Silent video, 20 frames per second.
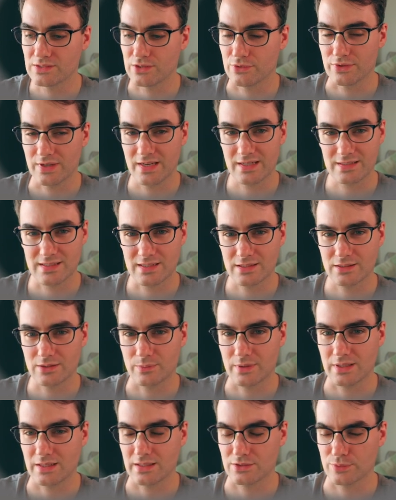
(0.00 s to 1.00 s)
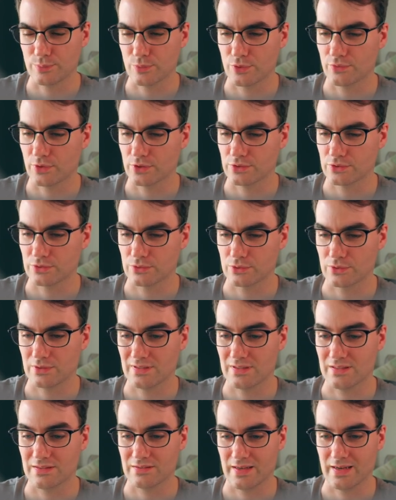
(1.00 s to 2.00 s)
So the next thing that we need to move on
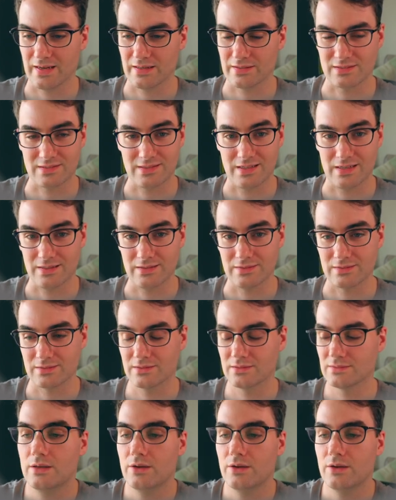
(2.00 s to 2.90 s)
to is our stays.